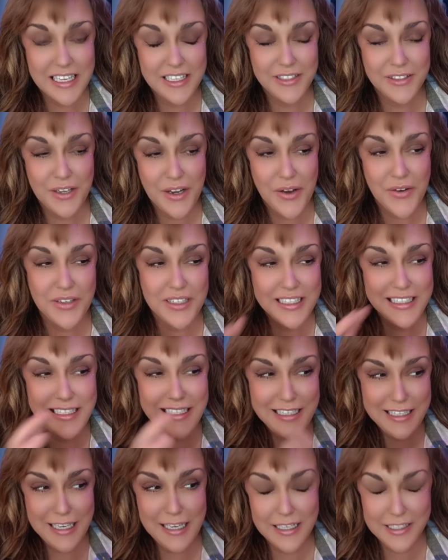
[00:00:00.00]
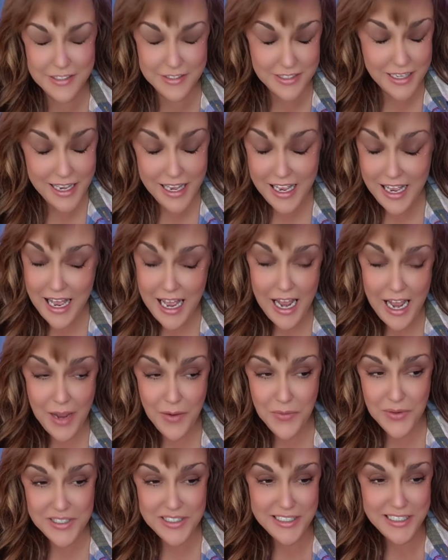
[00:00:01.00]
You know, he has, I
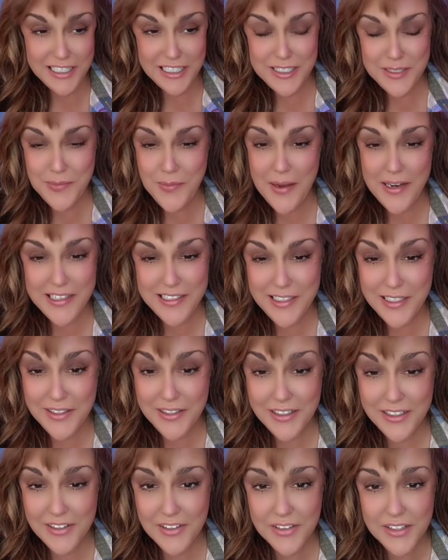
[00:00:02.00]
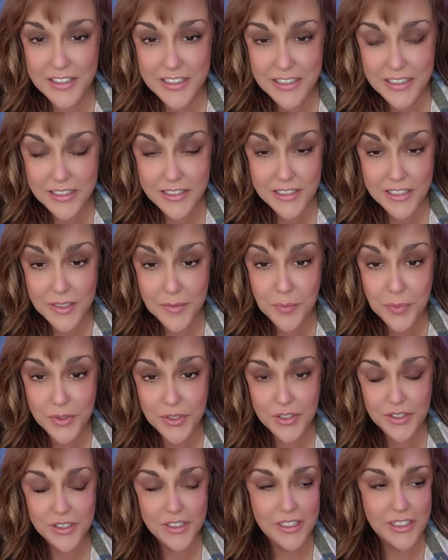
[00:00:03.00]
wasn't expecting this
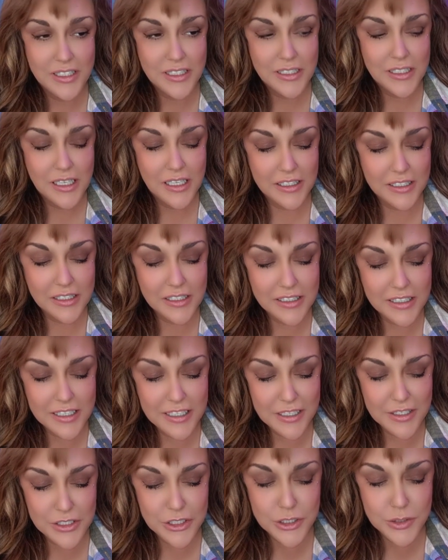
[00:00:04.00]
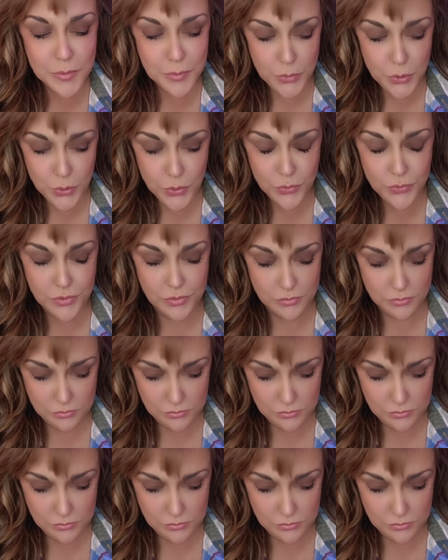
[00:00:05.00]
deeper, kind of smooth